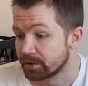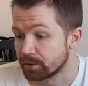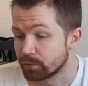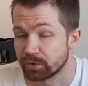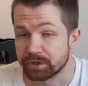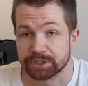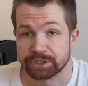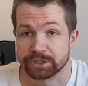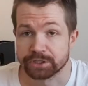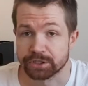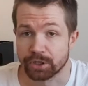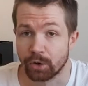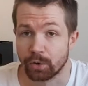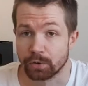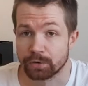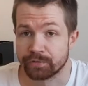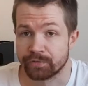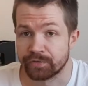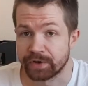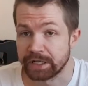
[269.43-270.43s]
which is
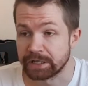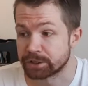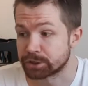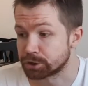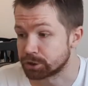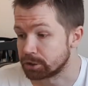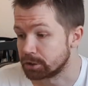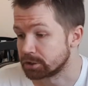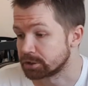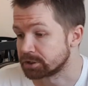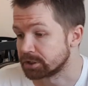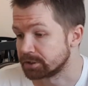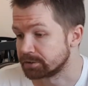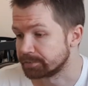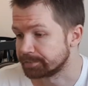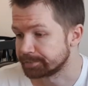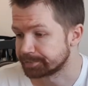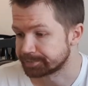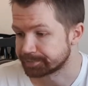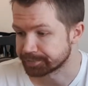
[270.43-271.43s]
Old Feldschlößchen,
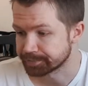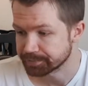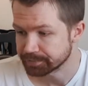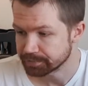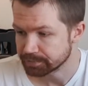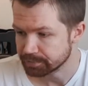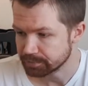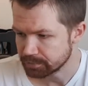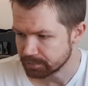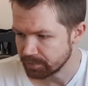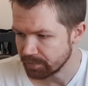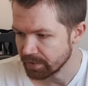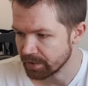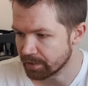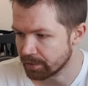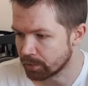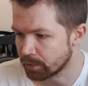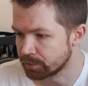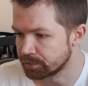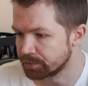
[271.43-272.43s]

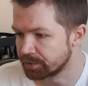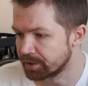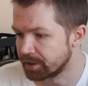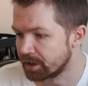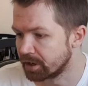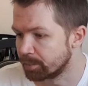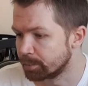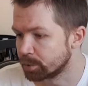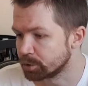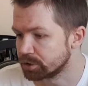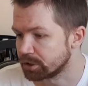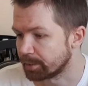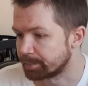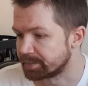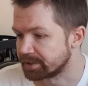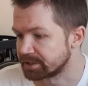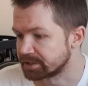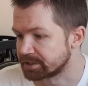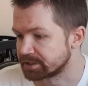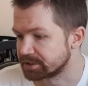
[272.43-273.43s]
on
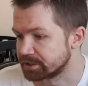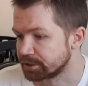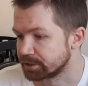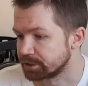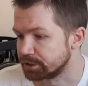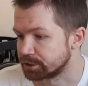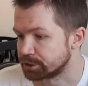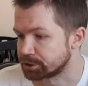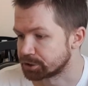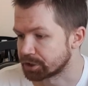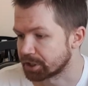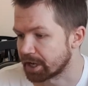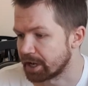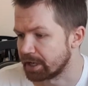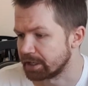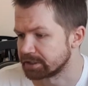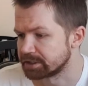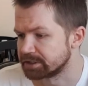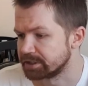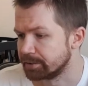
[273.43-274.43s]
Budapester
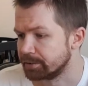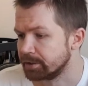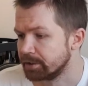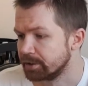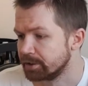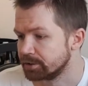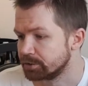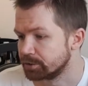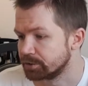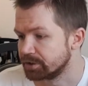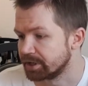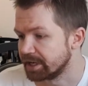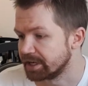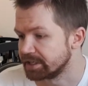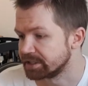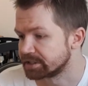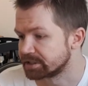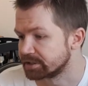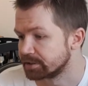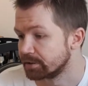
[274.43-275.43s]
Straße,
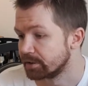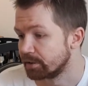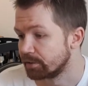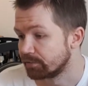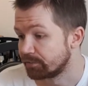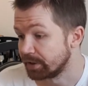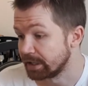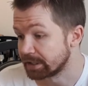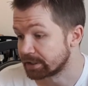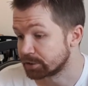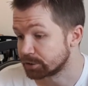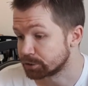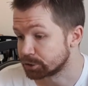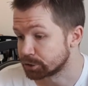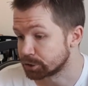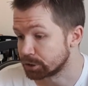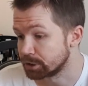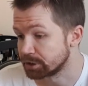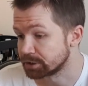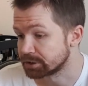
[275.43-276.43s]
today's
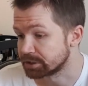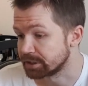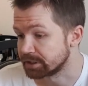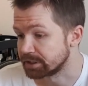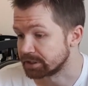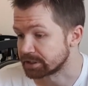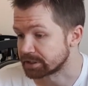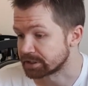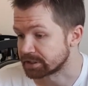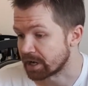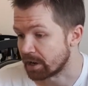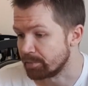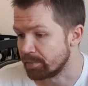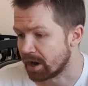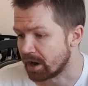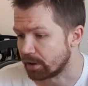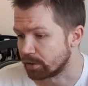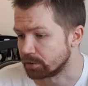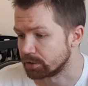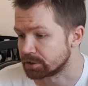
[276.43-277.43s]
Feldschlößchen
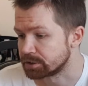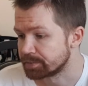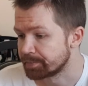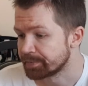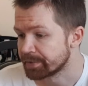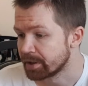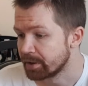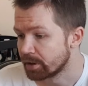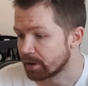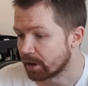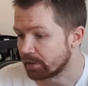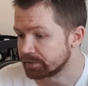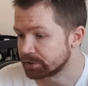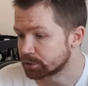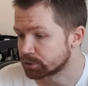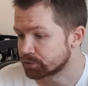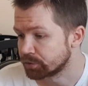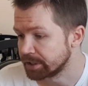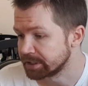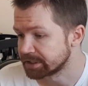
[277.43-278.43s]
Stammhaus.
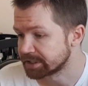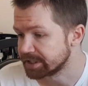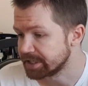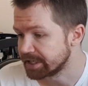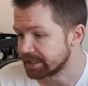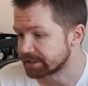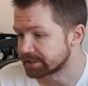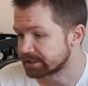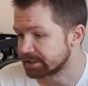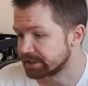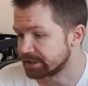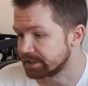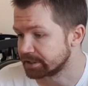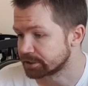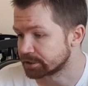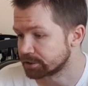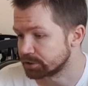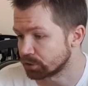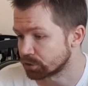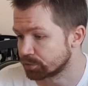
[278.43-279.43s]
After 20 years, the
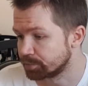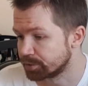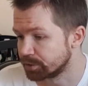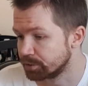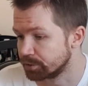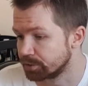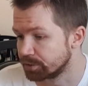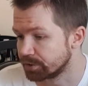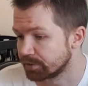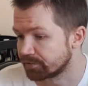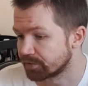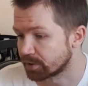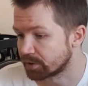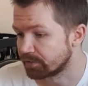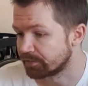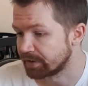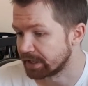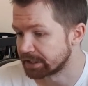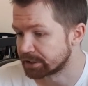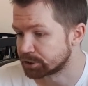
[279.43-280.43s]
stock brewery for
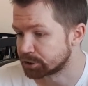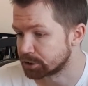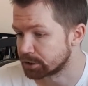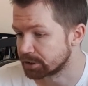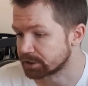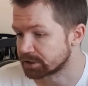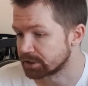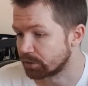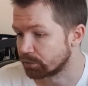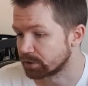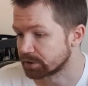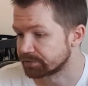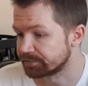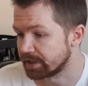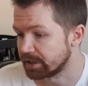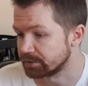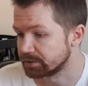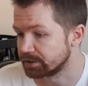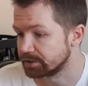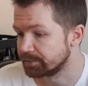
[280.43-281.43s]
Feldschlößchen was
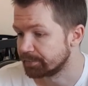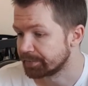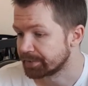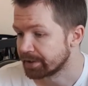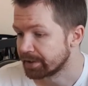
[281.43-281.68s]
founded.